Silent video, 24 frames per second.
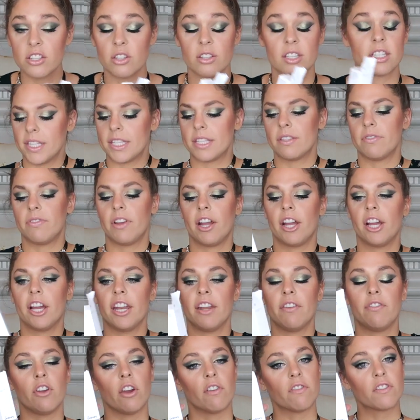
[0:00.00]
So this is very
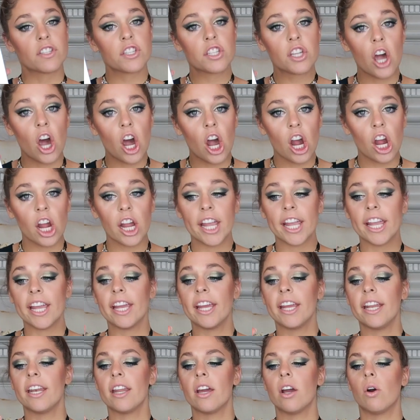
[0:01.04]
good if you have
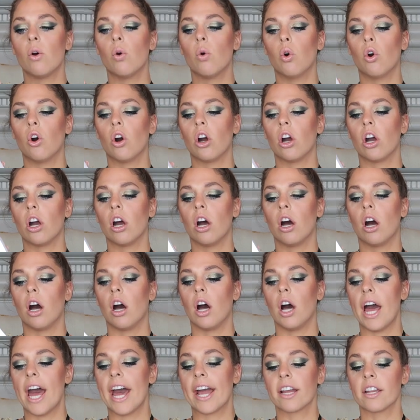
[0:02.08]
scarring or
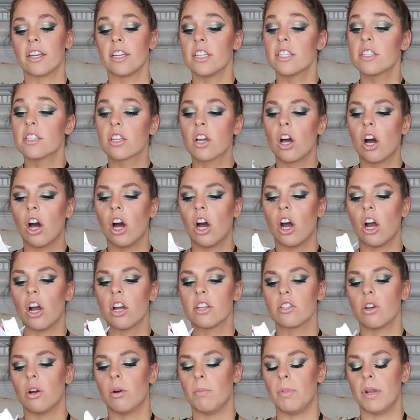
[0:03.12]
acne
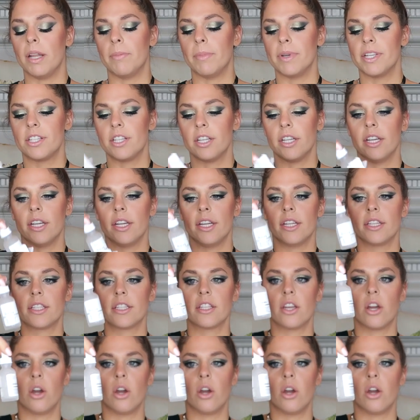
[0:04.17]
scars or blemishes.